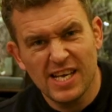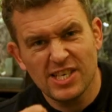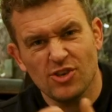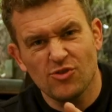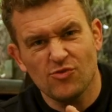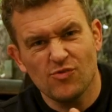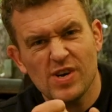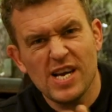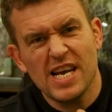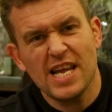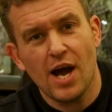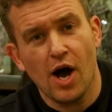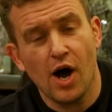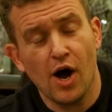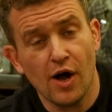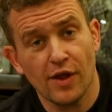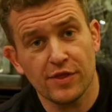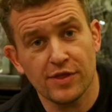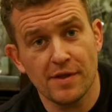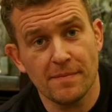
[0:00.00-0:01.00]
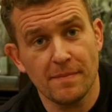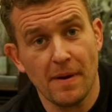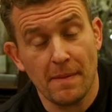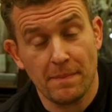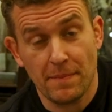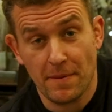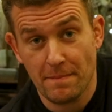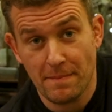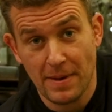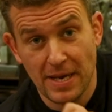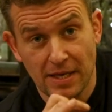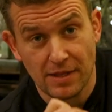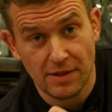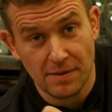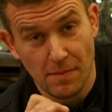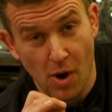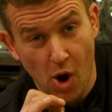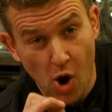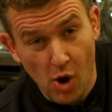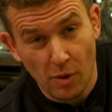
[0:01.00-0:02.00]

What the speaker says: to really harden them up and make them